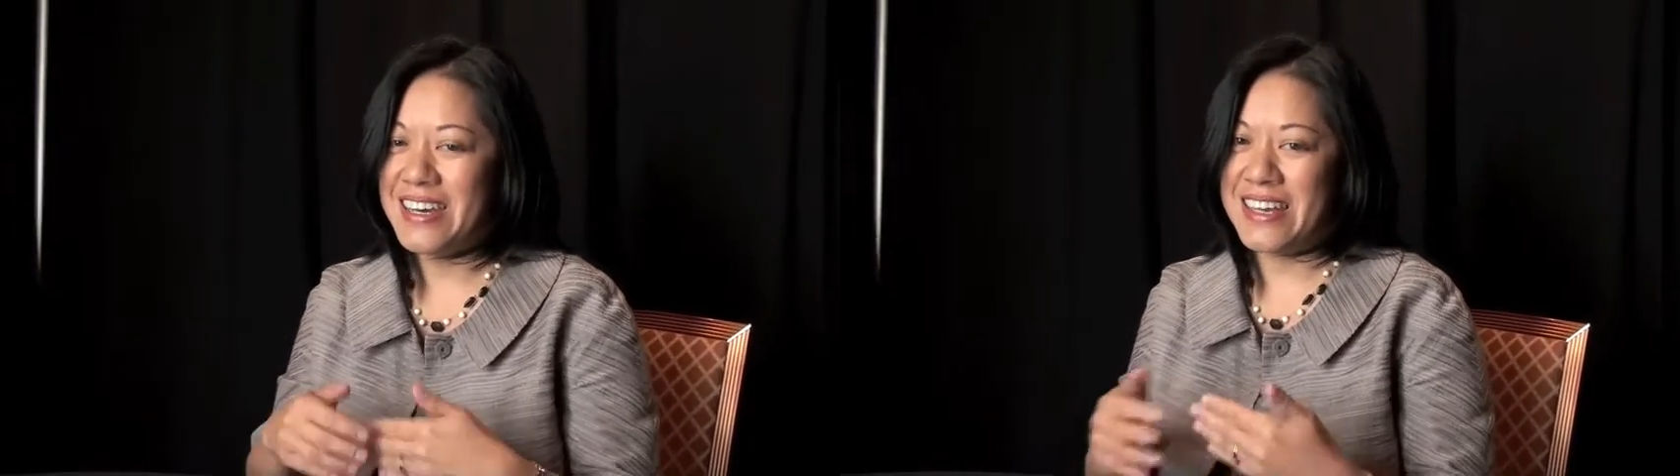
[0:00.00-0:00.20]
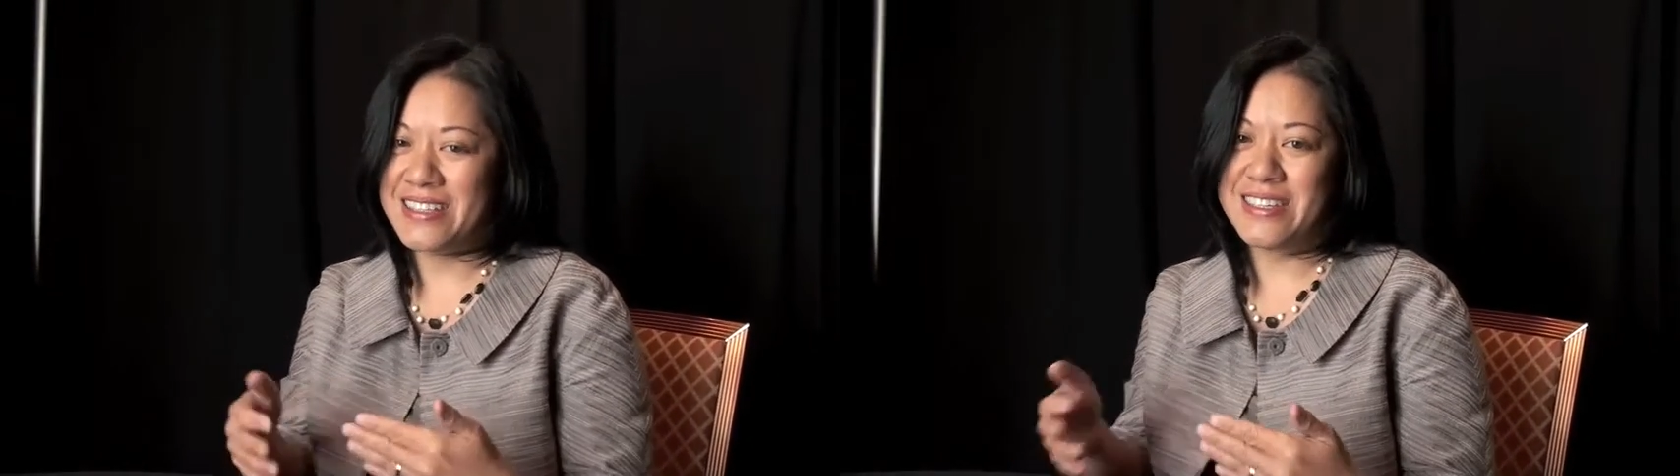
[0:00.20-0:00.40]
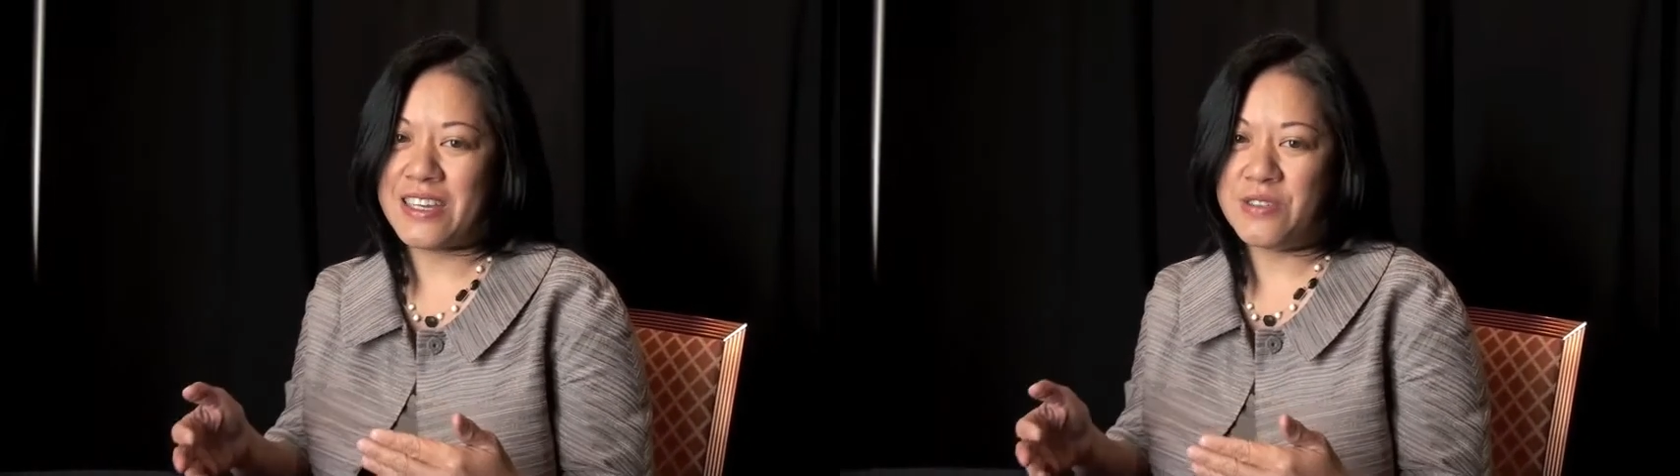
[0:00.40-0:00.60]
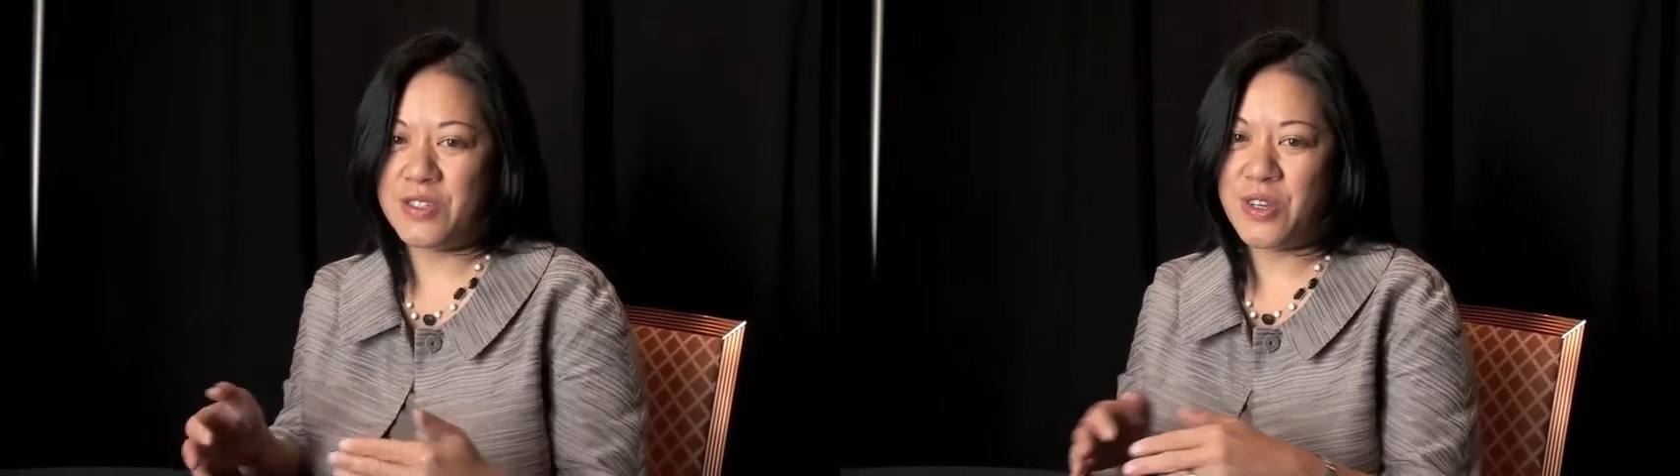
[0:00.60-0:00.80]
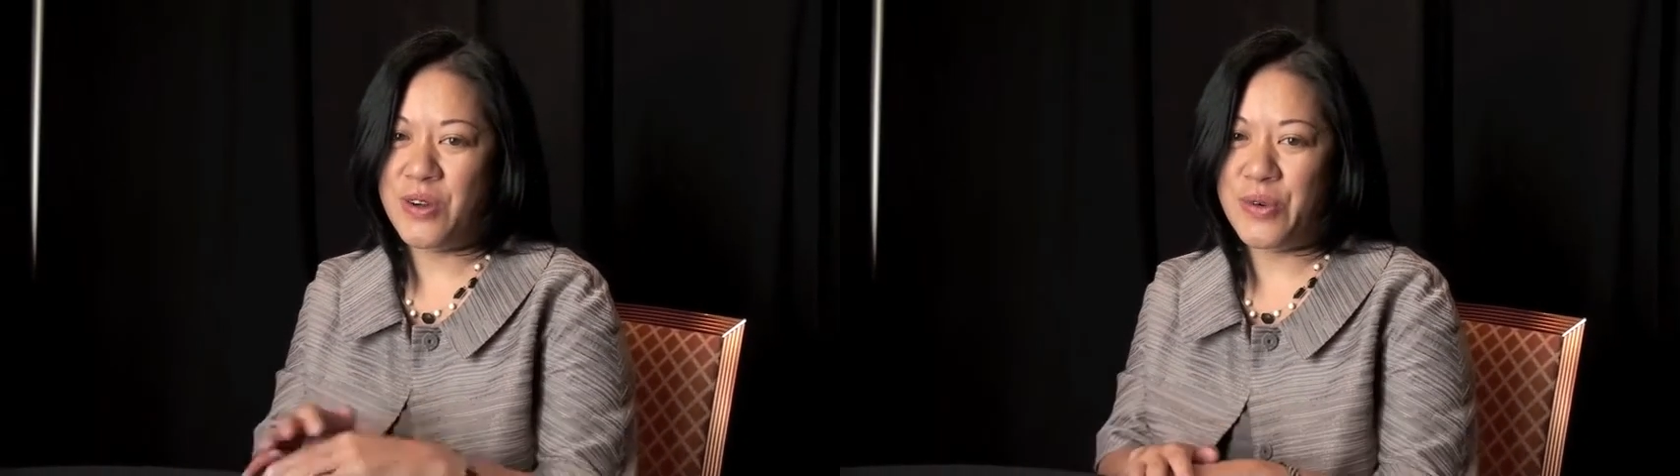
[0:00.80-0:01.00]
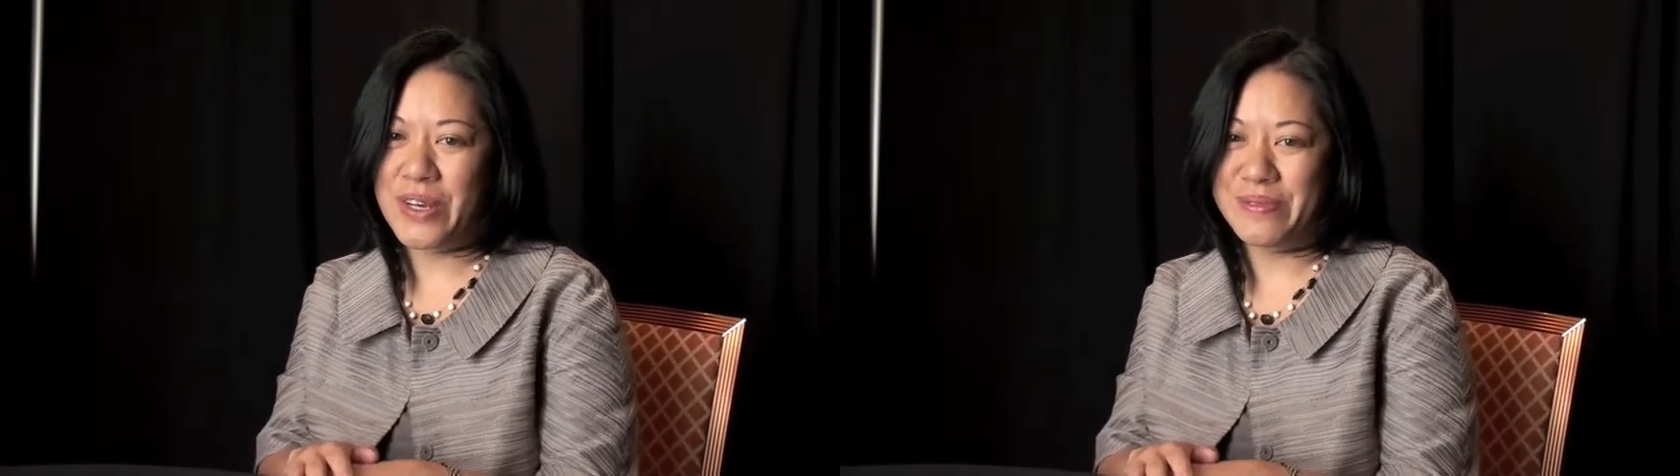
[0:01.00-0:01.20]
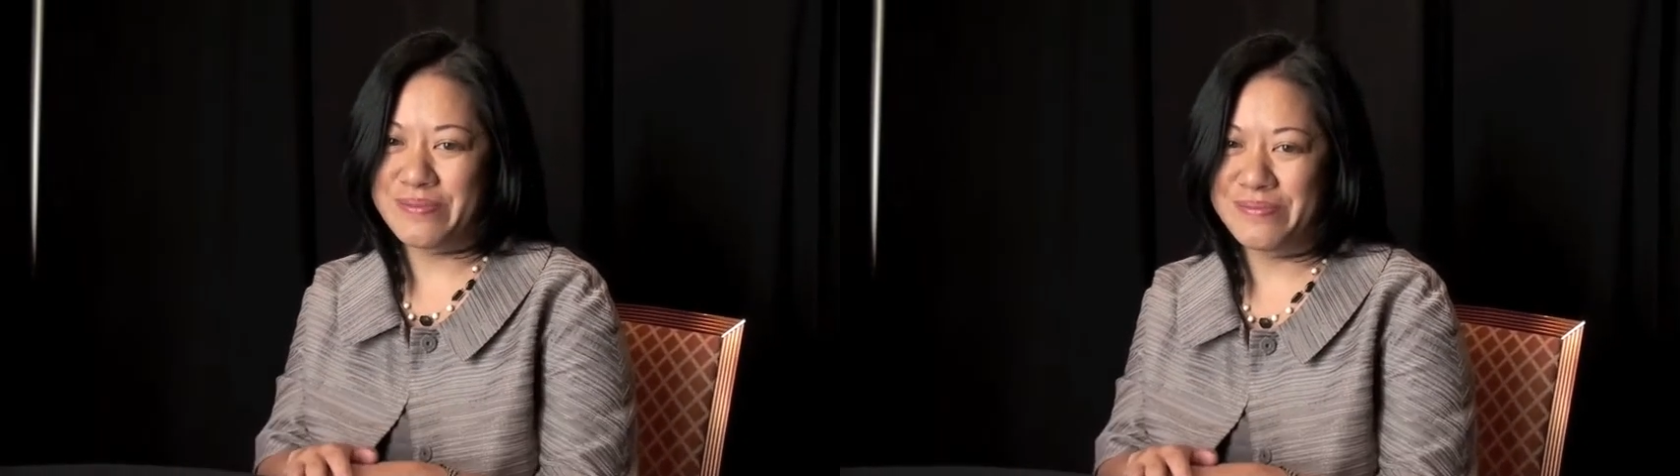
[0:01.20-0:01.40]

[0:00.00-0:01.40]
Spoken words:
that stage of discovery.